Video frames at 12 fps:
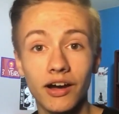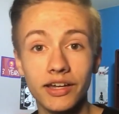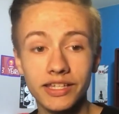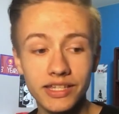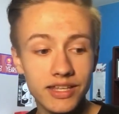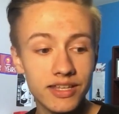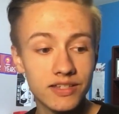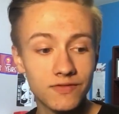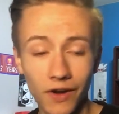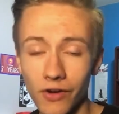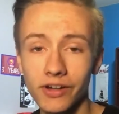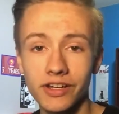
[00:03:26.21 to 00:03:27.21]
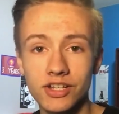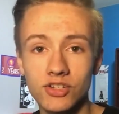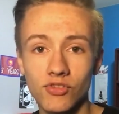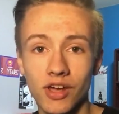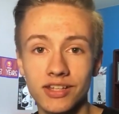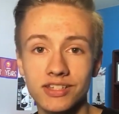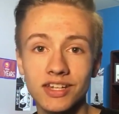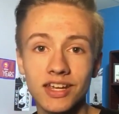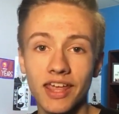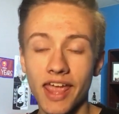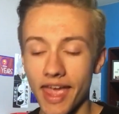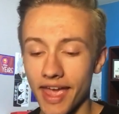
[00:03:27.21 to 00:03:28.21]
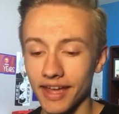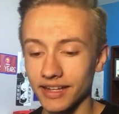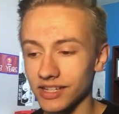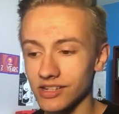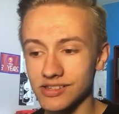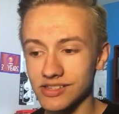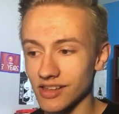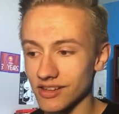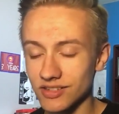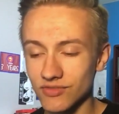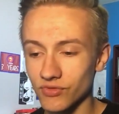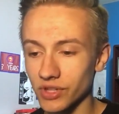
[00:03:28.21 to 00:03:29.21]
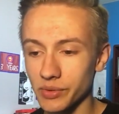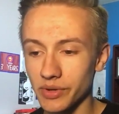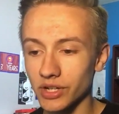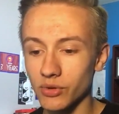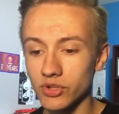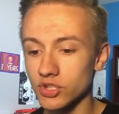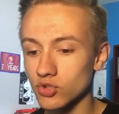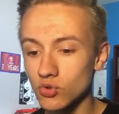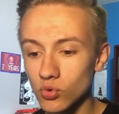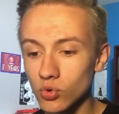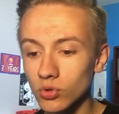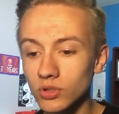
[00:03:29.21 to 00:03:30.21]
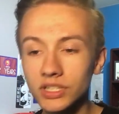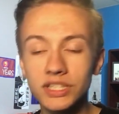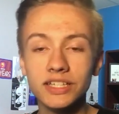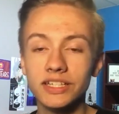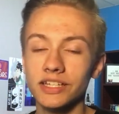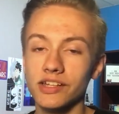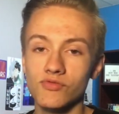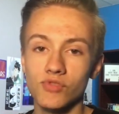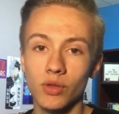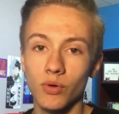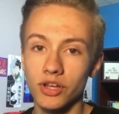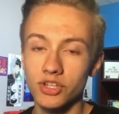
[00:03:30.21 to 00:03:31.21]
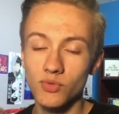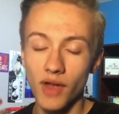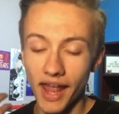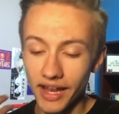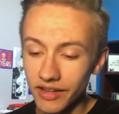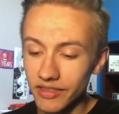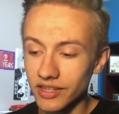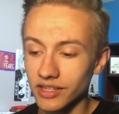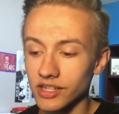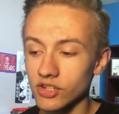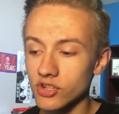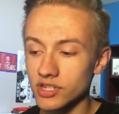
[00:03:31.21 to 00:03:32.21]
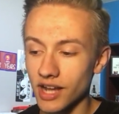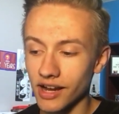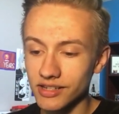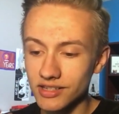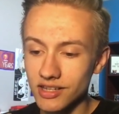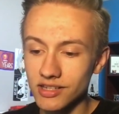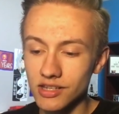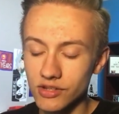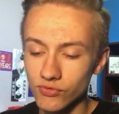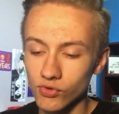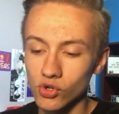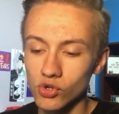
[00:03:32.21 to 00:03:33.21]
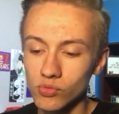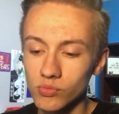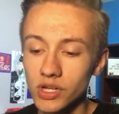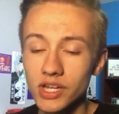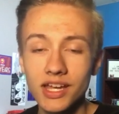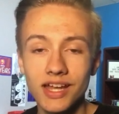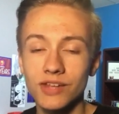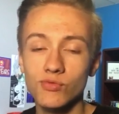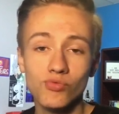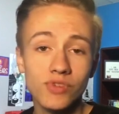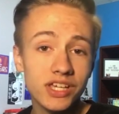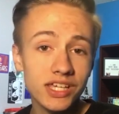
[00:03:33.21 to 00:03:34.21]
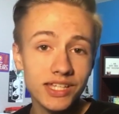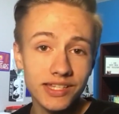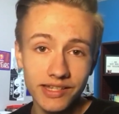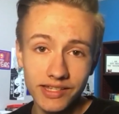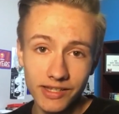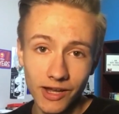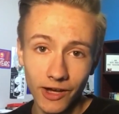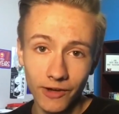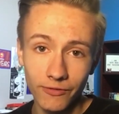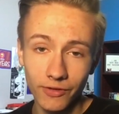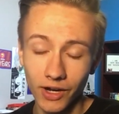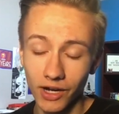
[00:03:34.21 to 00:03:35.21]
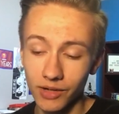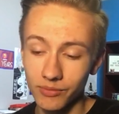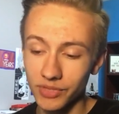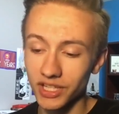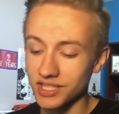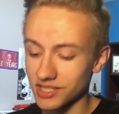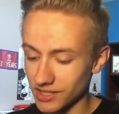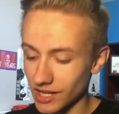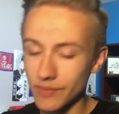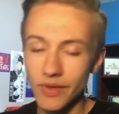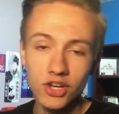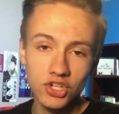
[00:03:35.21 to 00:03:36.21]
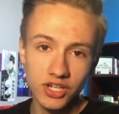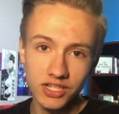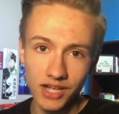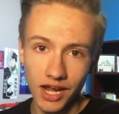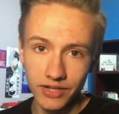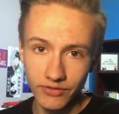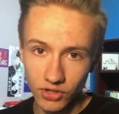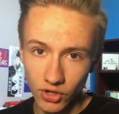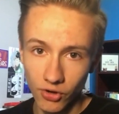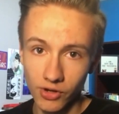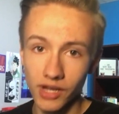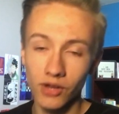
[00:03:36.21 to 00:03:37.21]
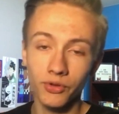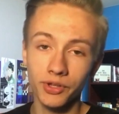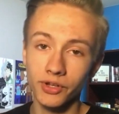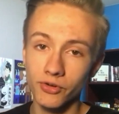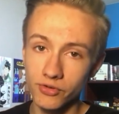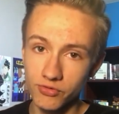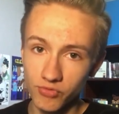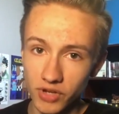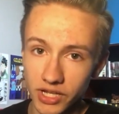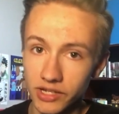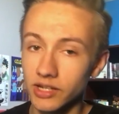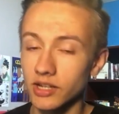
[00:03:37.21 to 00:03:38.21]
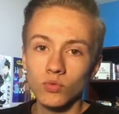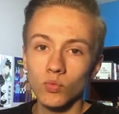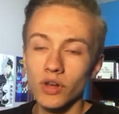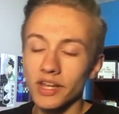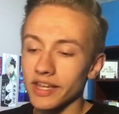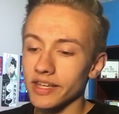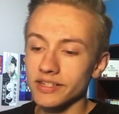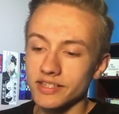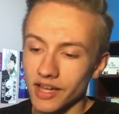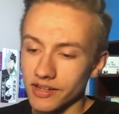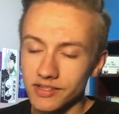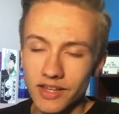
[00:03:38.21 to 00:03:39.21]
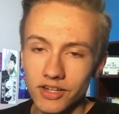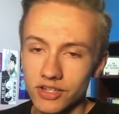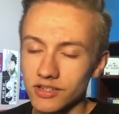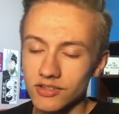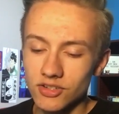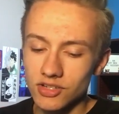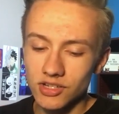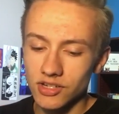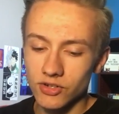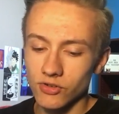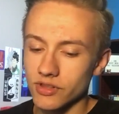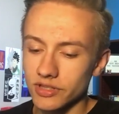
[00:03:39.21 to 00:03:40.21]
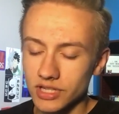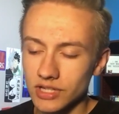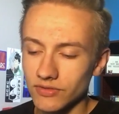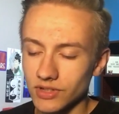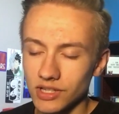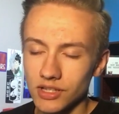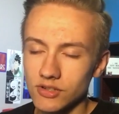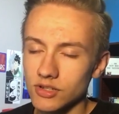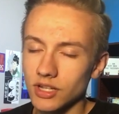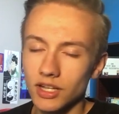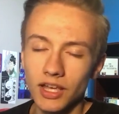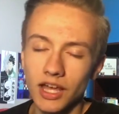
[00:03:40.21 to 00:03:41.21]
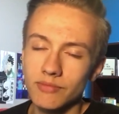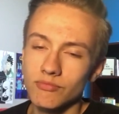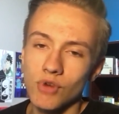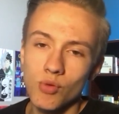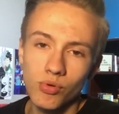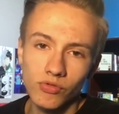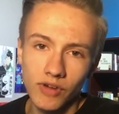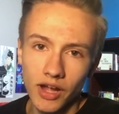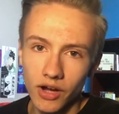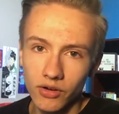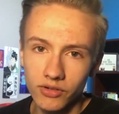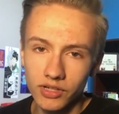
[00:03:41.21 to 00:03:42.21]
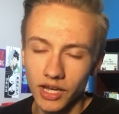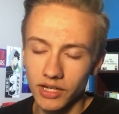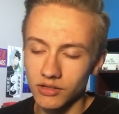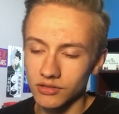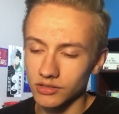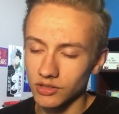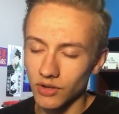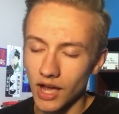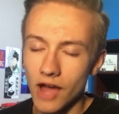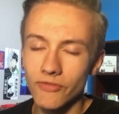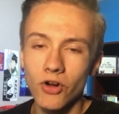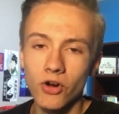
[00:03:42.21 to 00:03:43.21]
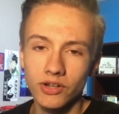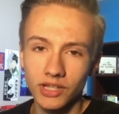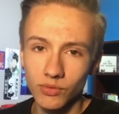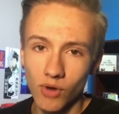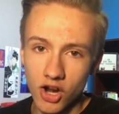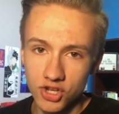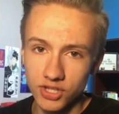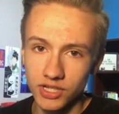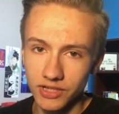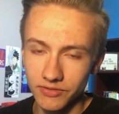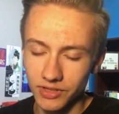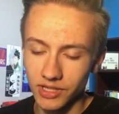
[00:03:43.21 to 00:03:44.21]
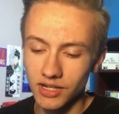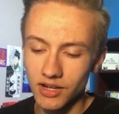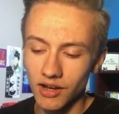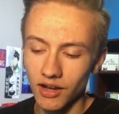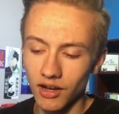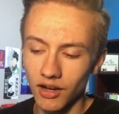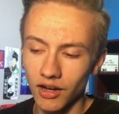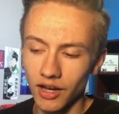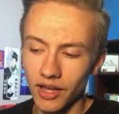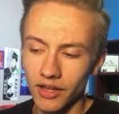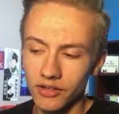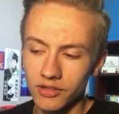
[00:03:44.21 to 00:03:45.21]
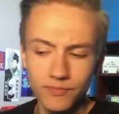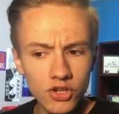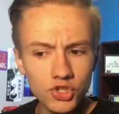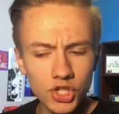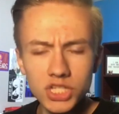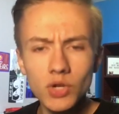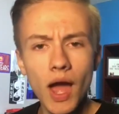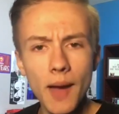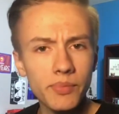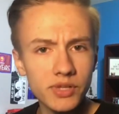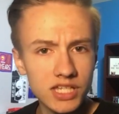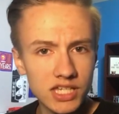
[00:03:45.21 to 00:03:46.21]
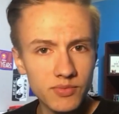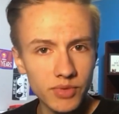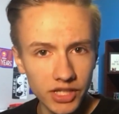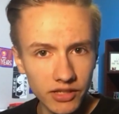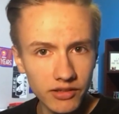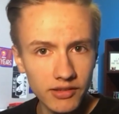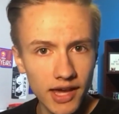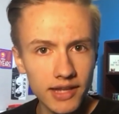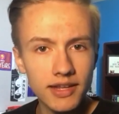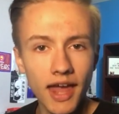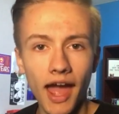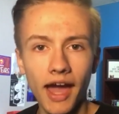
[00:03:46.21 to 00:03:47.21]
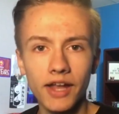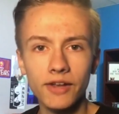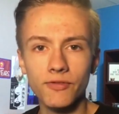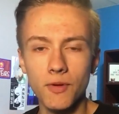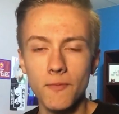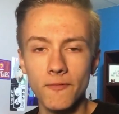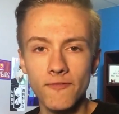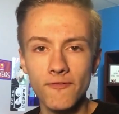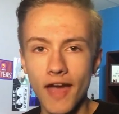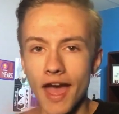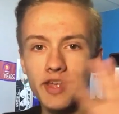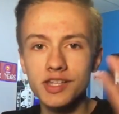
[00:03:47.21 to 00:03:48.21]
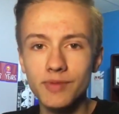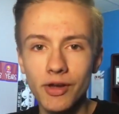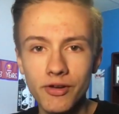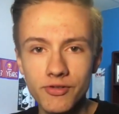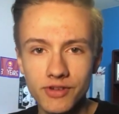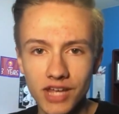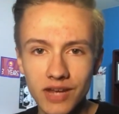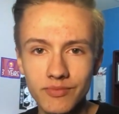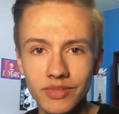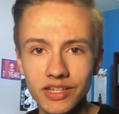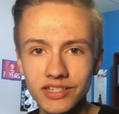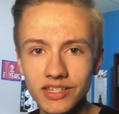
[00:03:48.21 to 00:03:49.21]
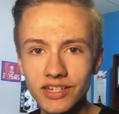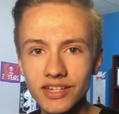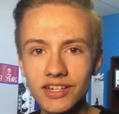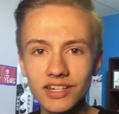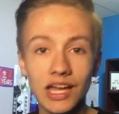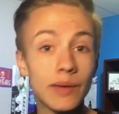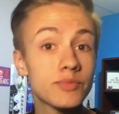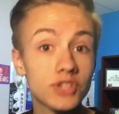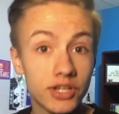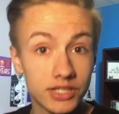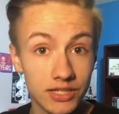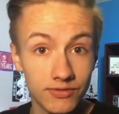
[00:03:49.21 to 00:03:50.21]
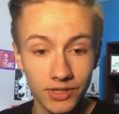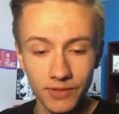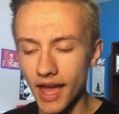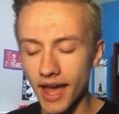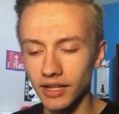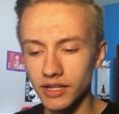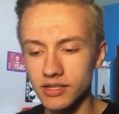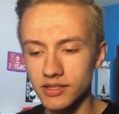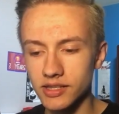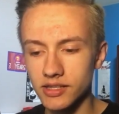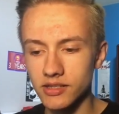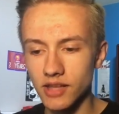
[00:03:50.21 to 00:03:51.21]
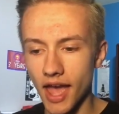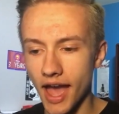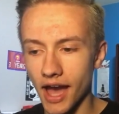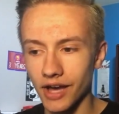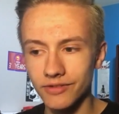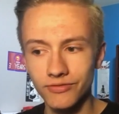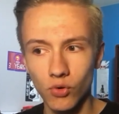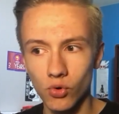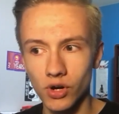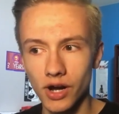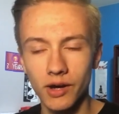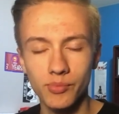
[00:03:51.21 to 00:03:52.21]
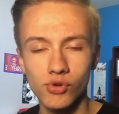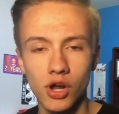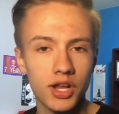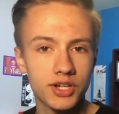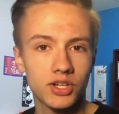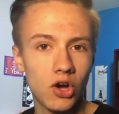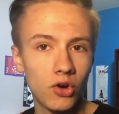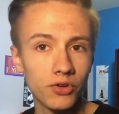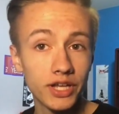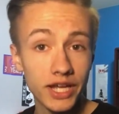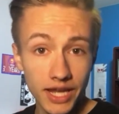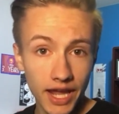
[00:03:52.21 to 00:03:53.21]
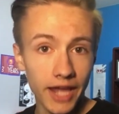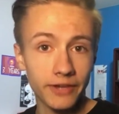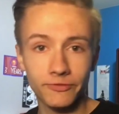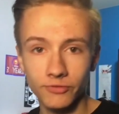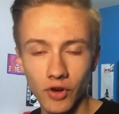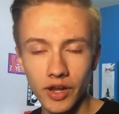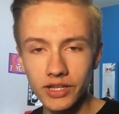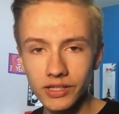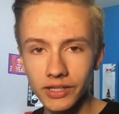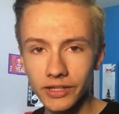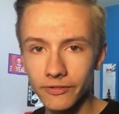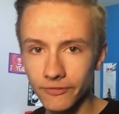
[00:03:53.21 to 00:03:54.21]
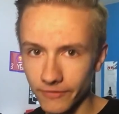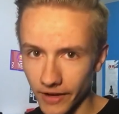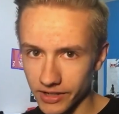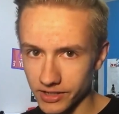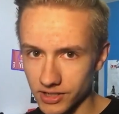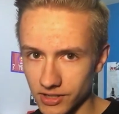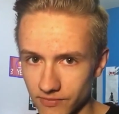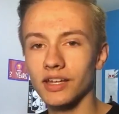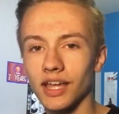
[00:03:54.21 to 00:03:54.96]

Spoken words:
He is very distressed, and he doesn't really want to go to school. He doesn't really want to do anything. He just kind of sits in his room and he reads and stuff, because did I mention he's kind of a nerd and only nerds read. One day he decides he's just going to turn on the TV. He's just going to kind of mope around, kind of, half-heartedly watch the TV. And just so happens to be that an ad from Fazbear Entertainment comes on TV, and it's this ad for a product called a Friendly Face.